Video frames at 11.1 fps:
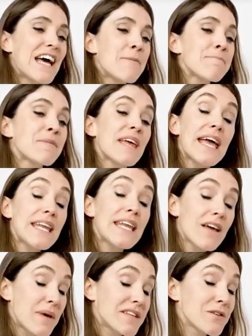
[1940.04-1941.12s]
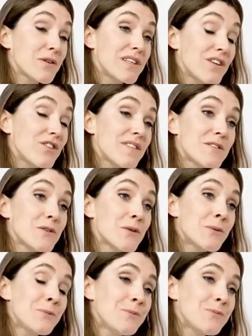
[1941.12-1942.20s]
Um, any other medical conditions at
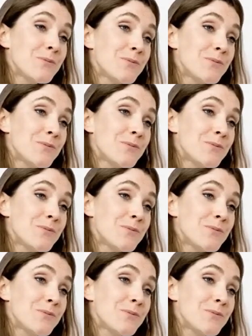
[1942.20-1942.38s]
all?